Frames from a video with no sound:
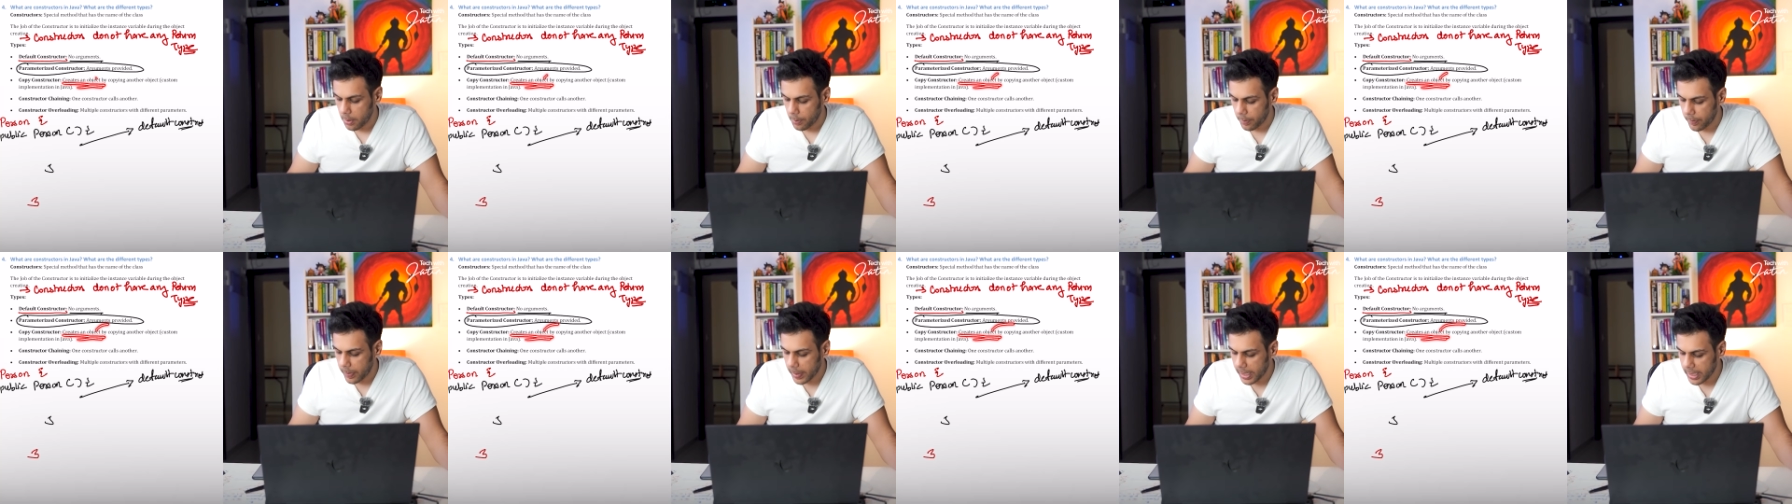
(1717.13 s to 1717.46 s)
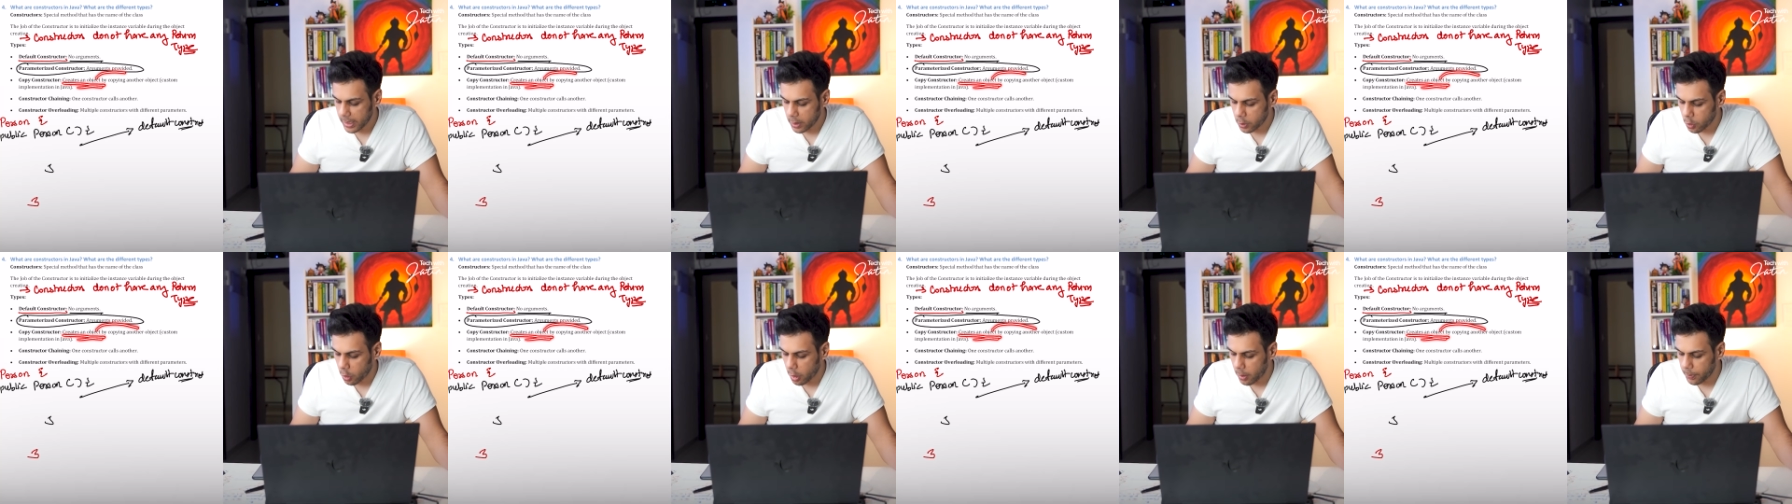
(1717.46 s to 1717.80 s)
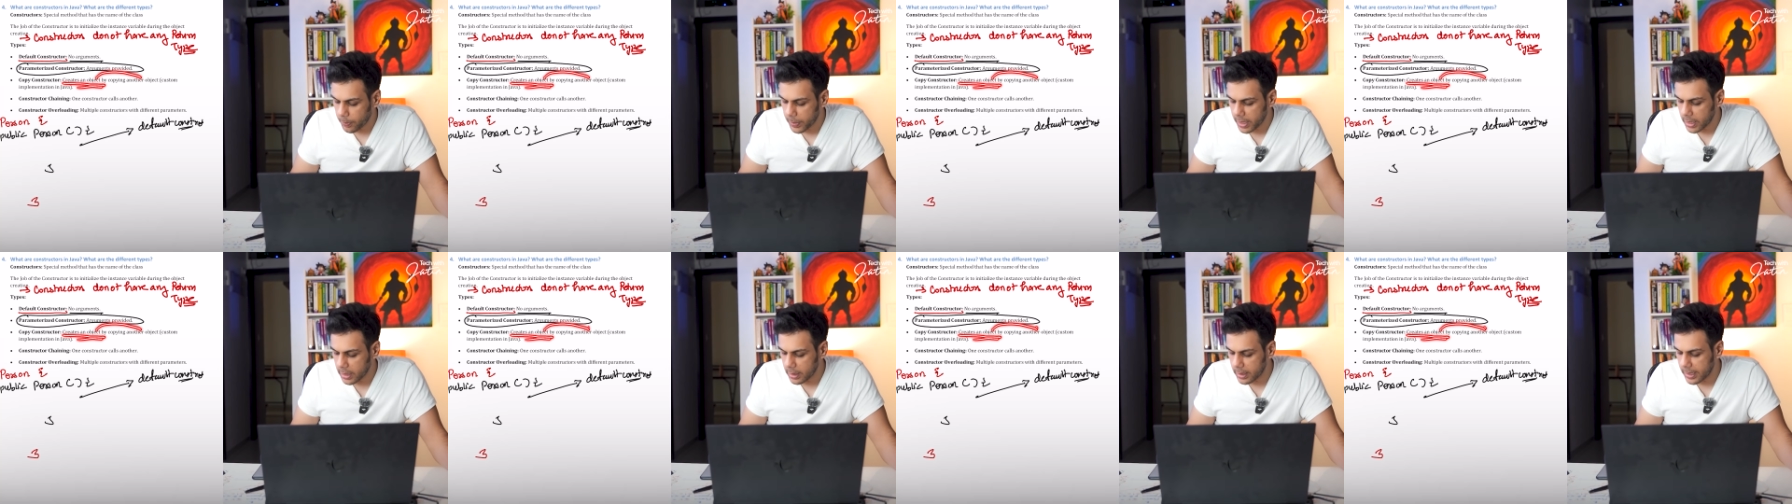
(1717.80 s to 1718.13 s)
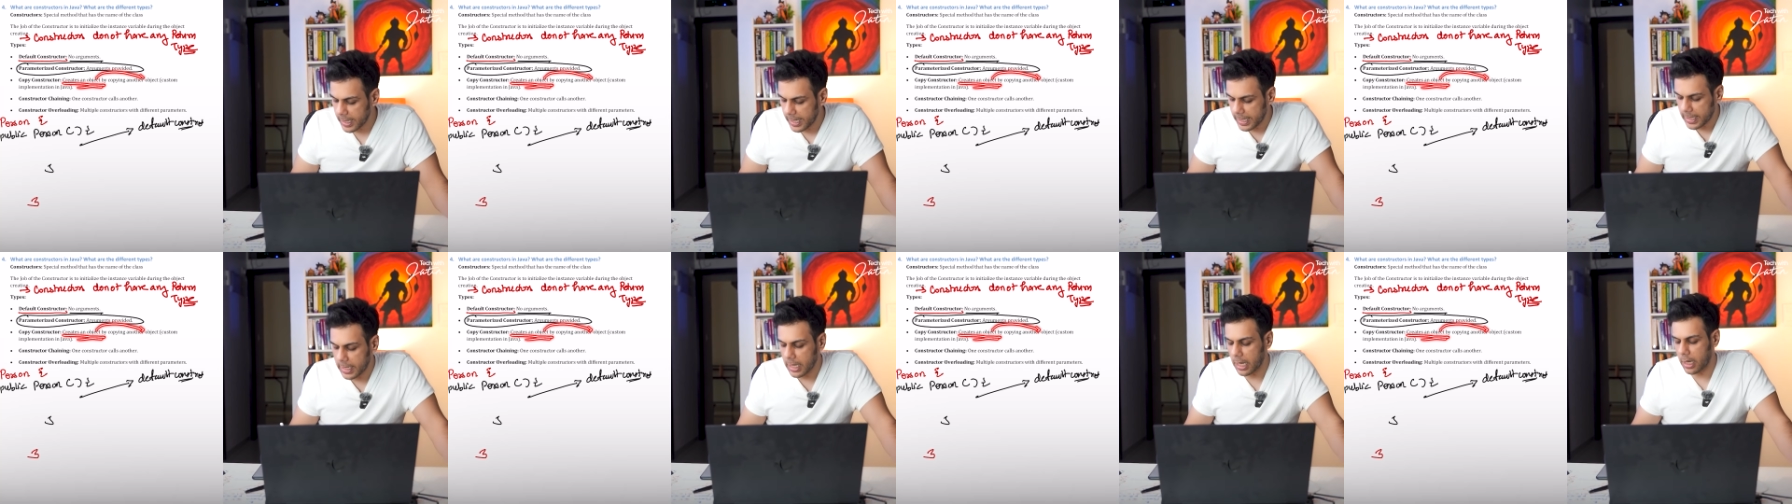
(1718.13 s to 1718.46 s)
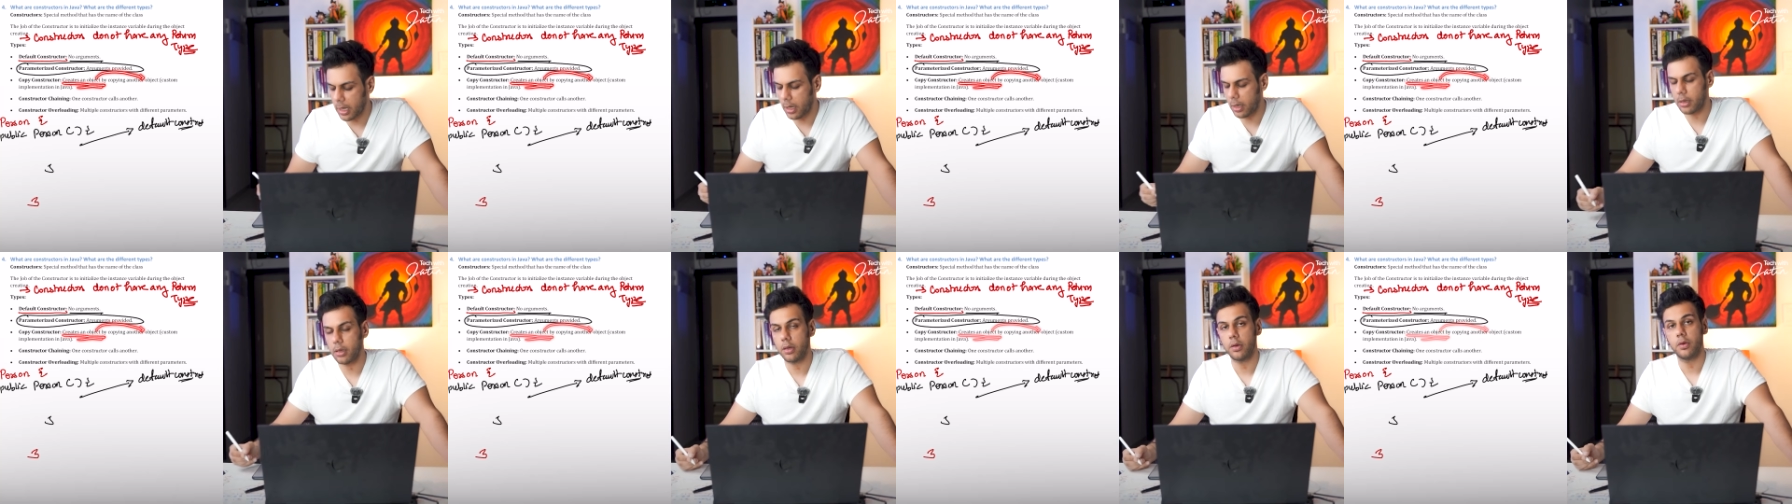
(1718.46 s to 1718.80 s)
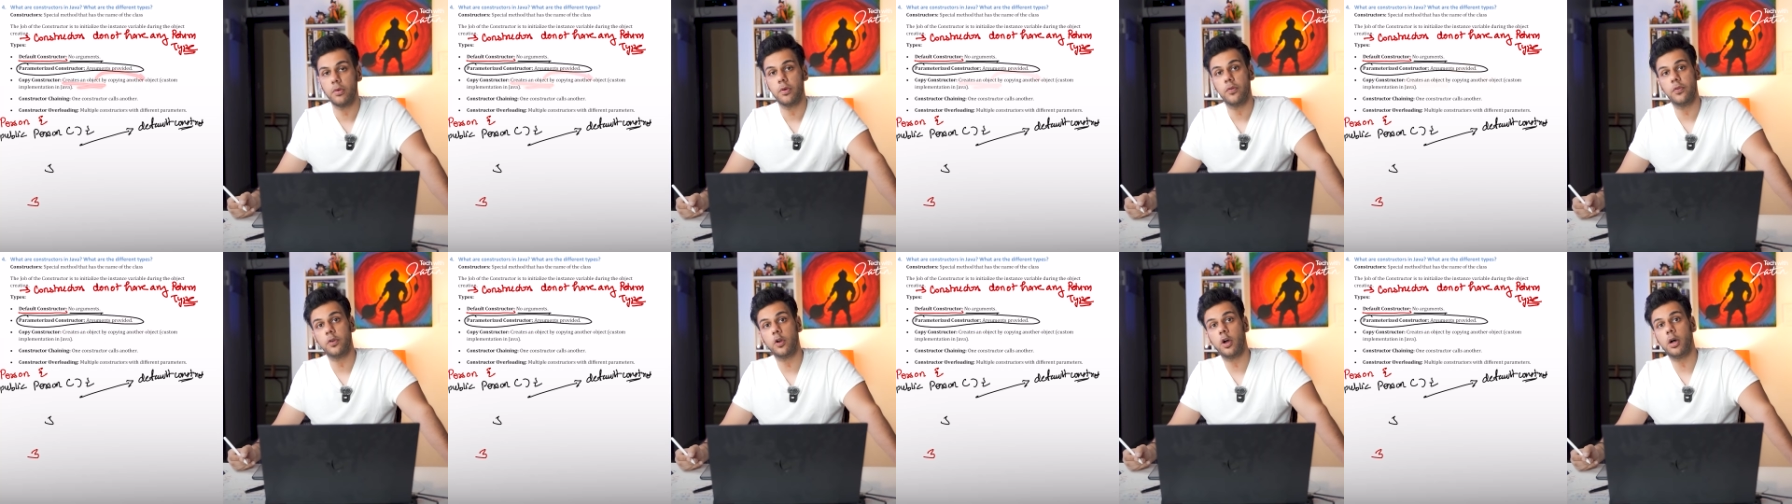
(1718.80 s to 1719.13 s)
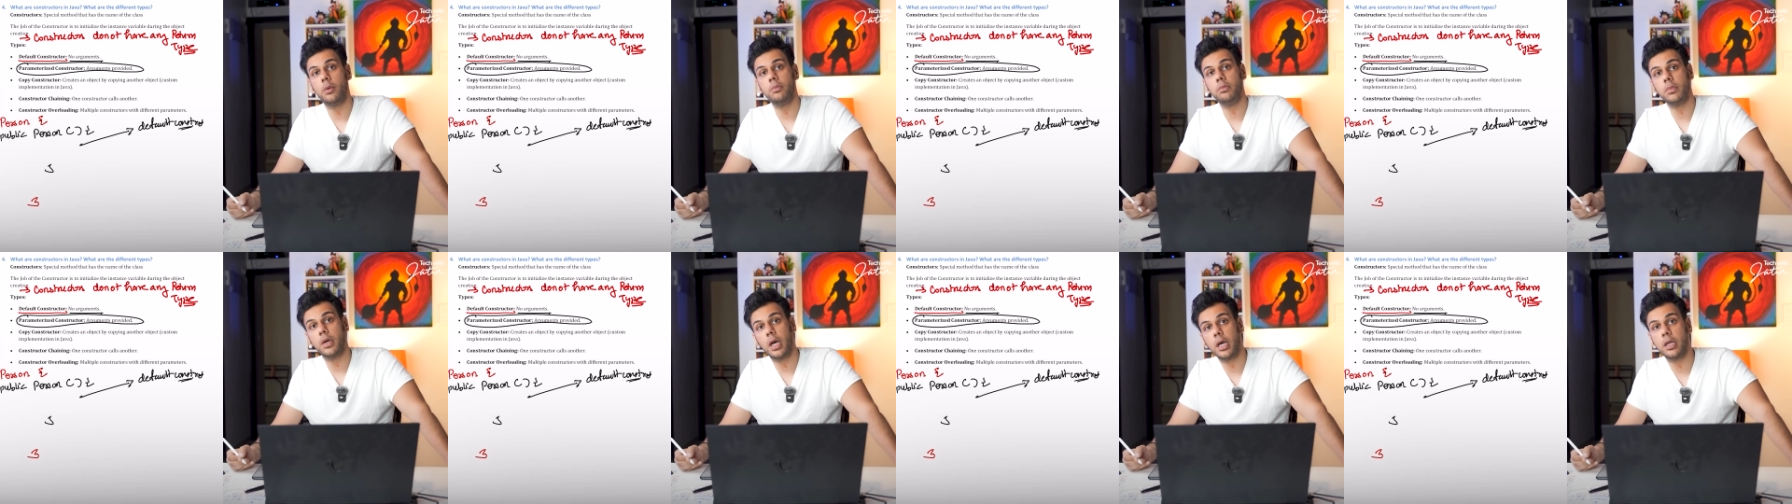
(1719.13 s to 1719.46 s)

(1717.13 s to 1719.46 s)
by copying data from